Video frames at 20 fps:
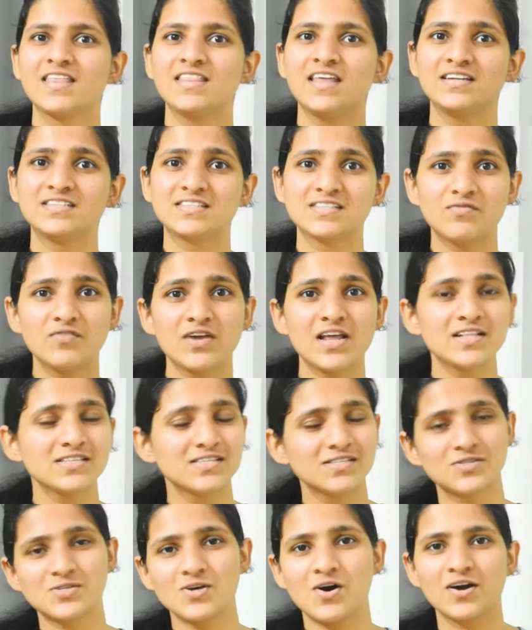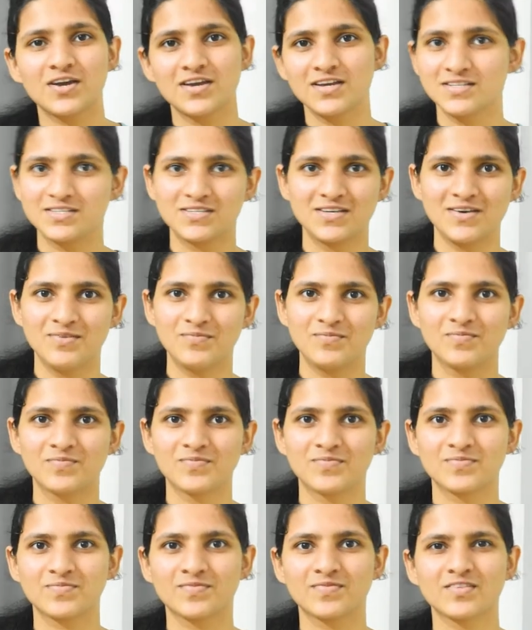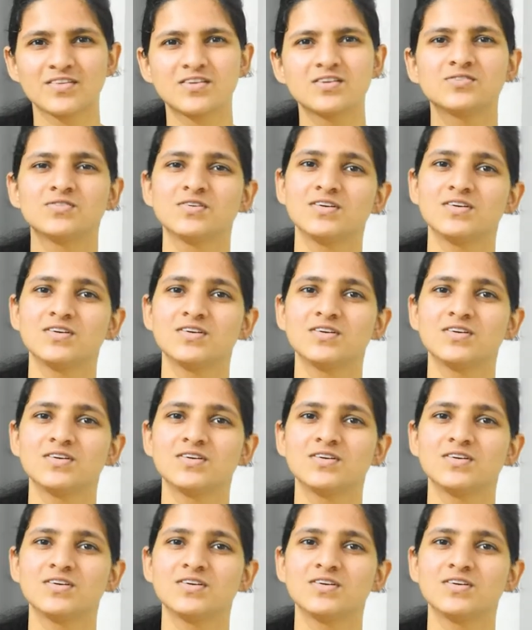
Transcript: that someone else is talking to him.